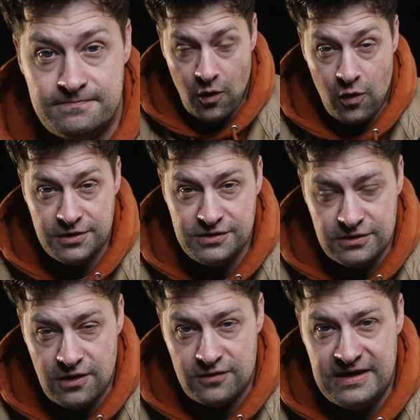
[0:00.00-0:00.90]
Or you
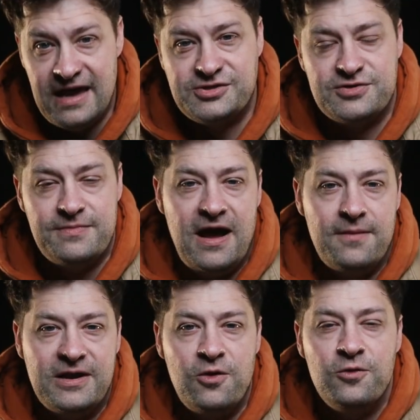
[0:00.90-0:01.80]
can go the extra mile
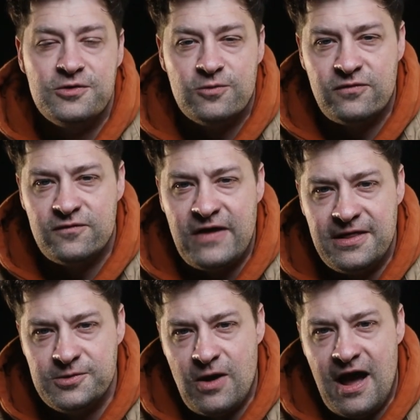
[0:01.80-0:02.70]
by going to
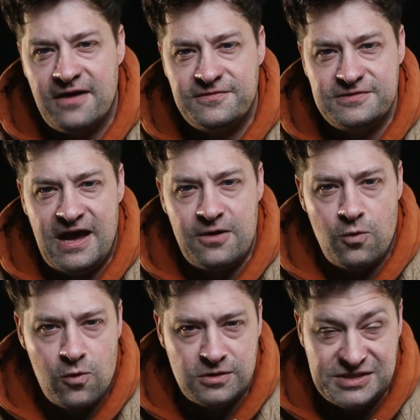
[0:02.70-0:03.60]

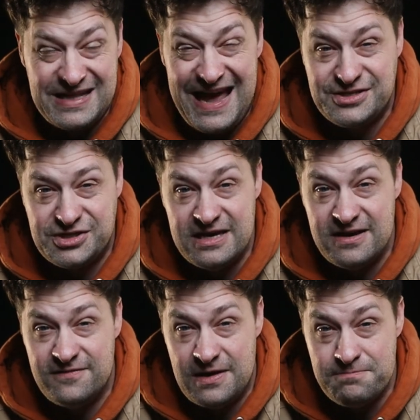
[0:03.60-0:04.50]

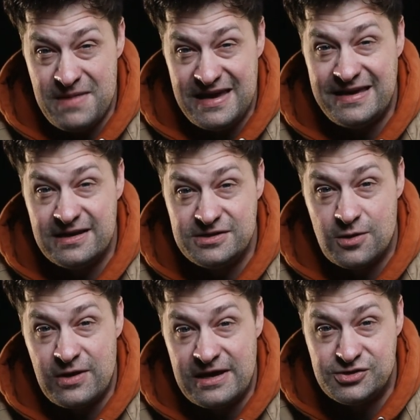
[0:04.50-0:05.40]
rivervalleyrockford.org/give and making a
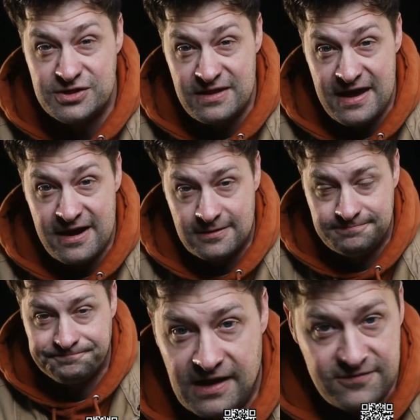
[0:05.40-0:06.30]
donation there.
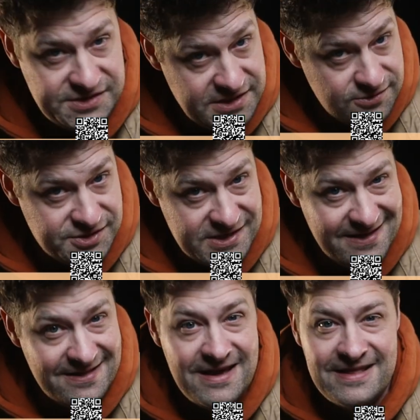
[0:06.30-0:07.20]
Every single
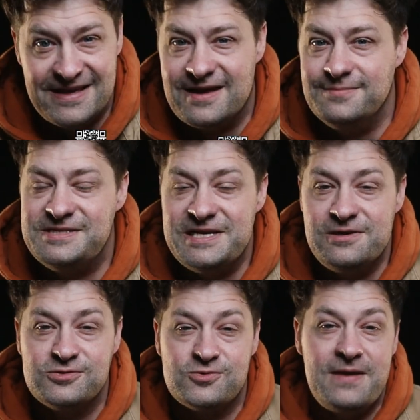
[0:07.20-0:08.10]
cent that comes in
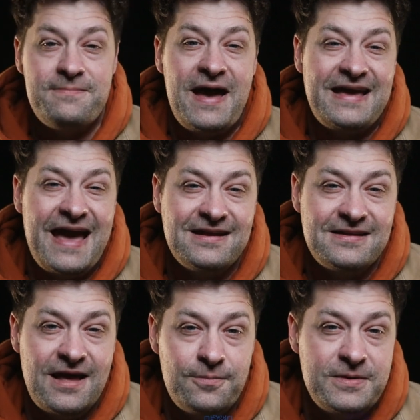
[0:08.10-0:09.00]
goes right back
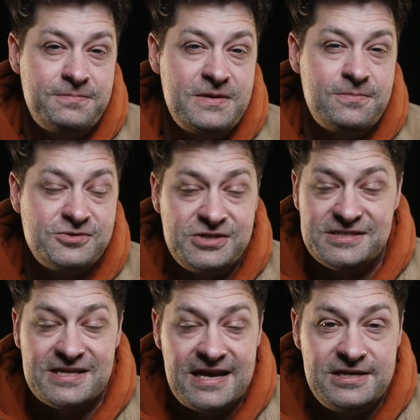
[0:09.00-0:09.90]
out, helping people
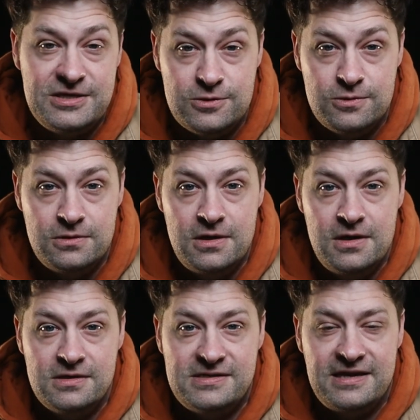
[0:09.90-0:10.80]
just like you
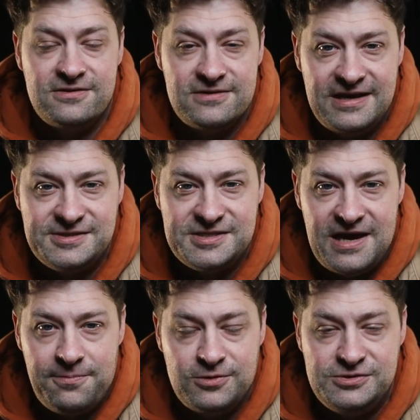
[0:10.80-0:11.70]
take their next
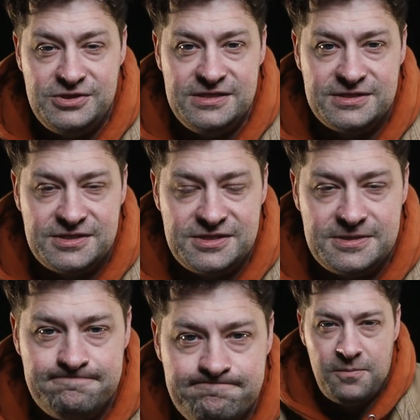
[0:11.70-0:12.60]
step with
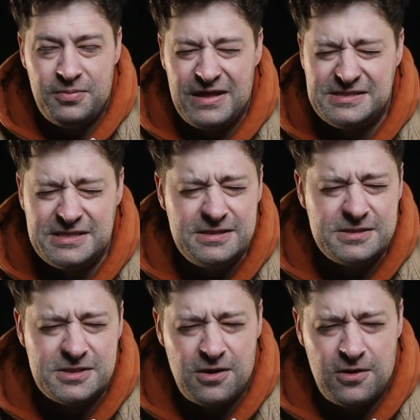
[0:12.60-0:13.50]
Jesus. Our
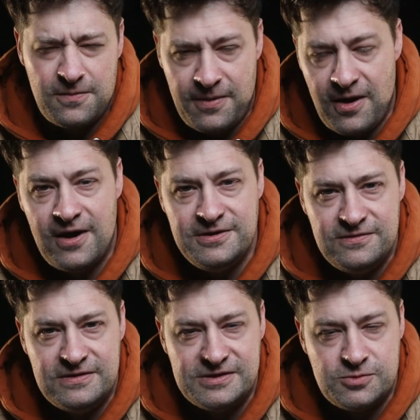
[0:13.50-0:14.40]
blessings are upon
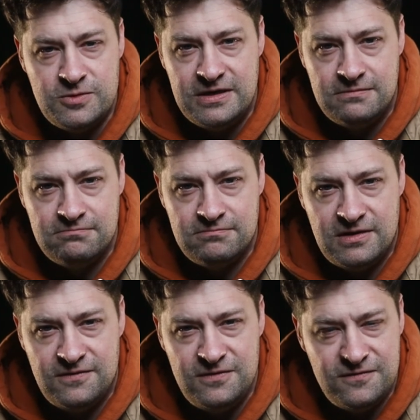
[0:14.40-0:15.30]
you this week.
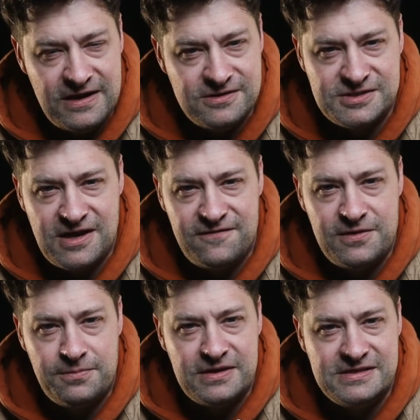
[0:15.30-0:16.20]
If you find yourself in
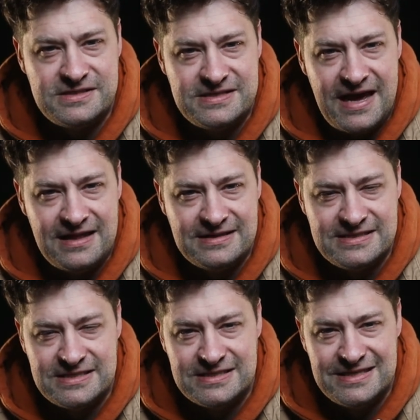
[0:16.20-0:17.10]
a place of doubt,
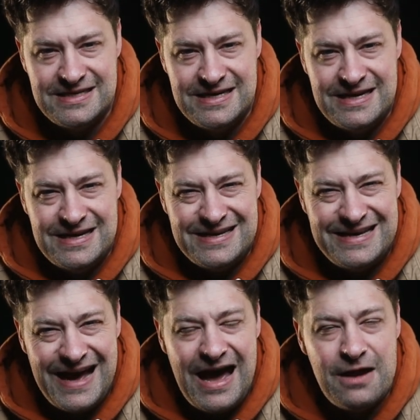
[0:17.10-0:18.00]
listen,
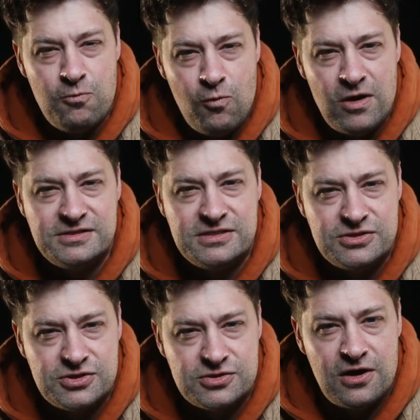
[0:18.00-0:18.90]
God wants to
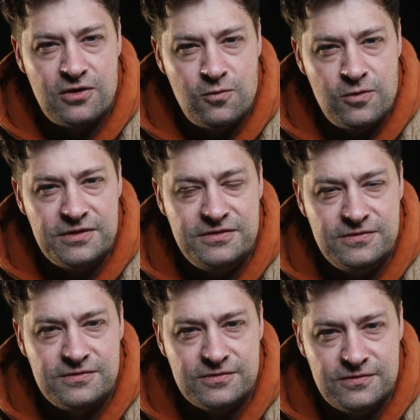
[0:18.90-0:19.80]
struggle with
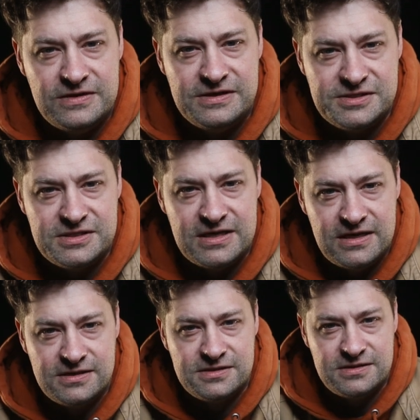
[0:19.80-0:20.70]
you through these
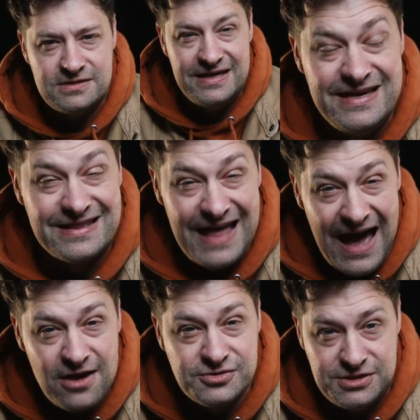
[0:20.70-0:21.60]
things. He
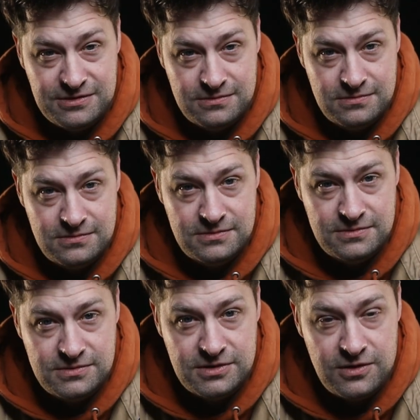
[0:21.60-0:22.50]
allows you
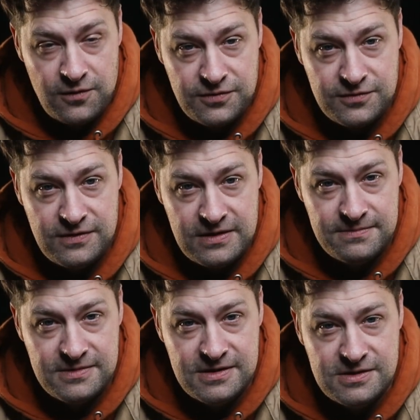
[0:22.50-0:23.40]
to go through them
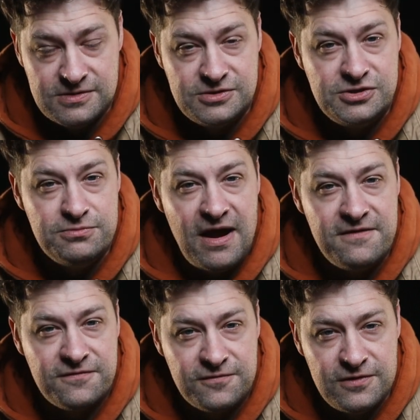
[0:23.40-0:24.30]
so that you
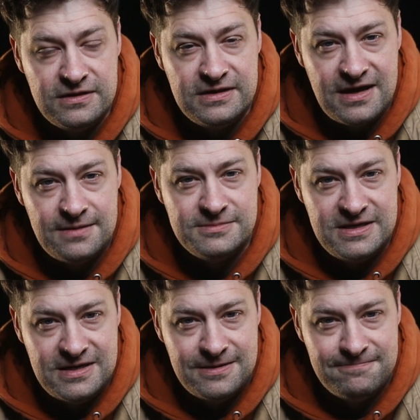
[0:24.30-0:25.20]
might freely come to
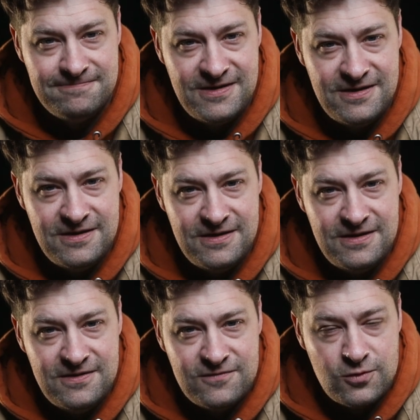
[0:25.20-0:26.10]
him
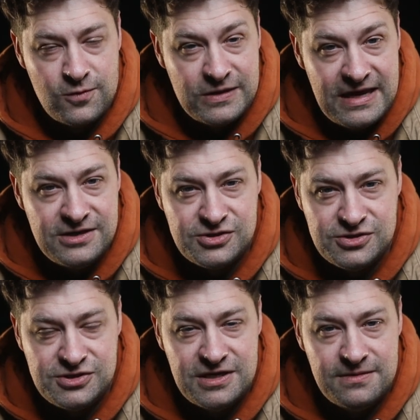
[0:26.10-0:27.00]
for a
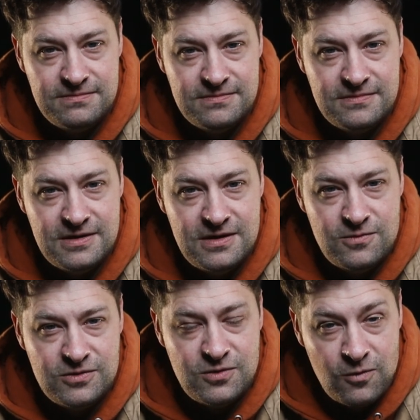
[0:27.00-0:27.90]
relationship
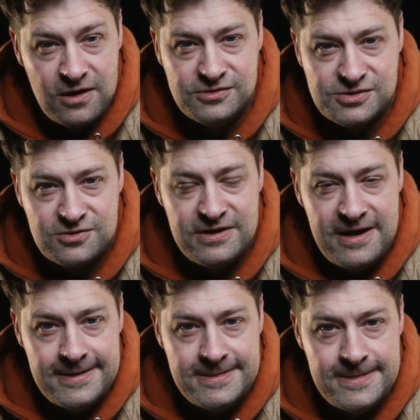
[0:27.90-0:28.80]
with the one who's
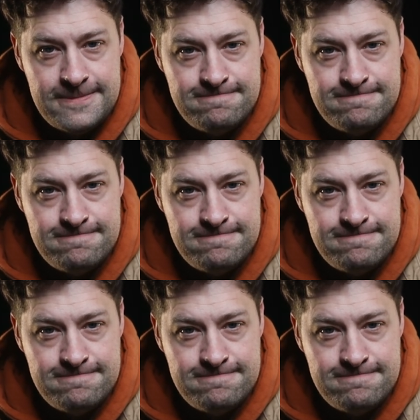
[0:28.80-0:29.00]
created you.